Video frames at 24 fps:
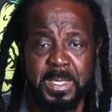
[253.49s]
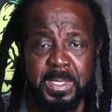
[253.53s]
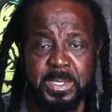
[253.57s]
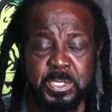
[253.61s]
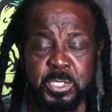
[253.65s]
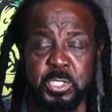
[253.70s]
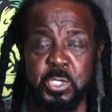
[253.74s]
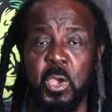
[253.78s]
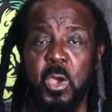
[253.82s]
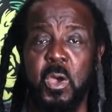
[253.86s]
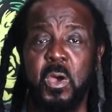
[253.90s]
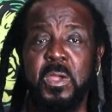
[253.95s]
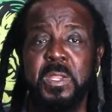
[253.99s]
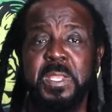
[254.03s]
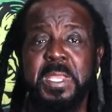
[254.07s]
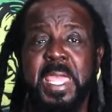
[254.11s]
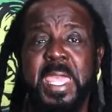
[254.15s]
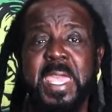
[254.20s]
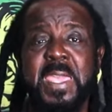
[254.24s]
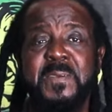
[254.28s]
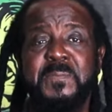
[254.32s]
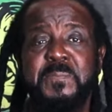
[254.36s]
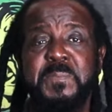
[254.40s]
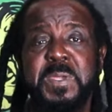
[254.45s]
Shawn
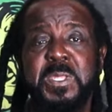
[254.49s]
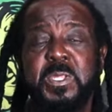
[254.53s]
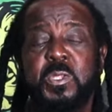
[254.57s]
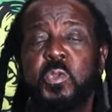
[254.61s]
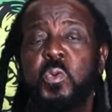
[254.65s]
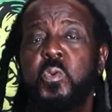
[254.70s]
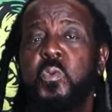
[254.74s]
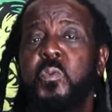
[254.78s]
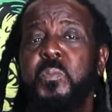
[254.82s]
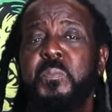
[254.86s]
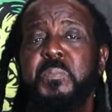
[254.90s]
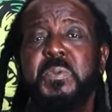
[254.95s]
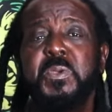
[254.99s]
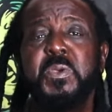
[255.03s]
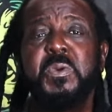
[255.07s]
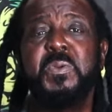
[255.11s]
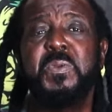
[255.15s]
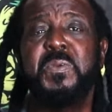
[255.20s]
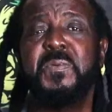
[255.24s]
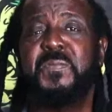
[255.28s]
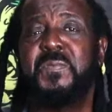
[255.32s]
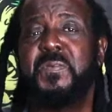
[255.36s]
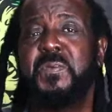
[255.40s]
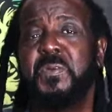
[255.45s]
gave me two
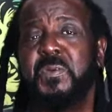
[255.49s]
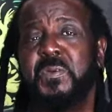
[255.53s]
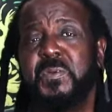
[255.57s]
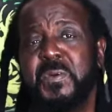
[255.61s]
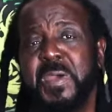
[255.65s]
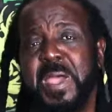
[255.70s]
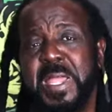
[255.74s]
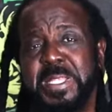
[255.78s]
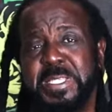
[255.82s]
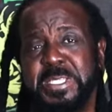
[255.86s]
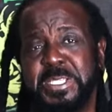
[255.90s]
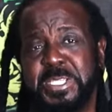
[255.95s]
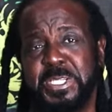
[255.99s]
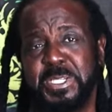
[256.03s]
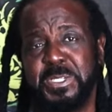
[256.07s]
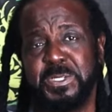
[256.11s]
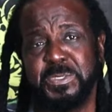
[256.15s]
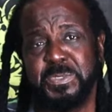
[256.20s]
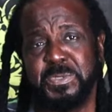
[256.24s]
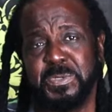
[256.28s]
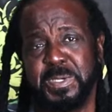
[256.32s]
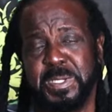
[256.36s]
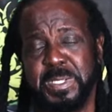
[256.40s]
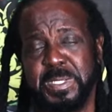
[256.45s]
beautiful
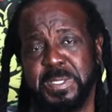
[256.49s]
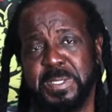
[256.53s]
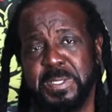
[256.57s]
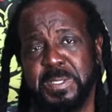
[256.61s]
grandchildren,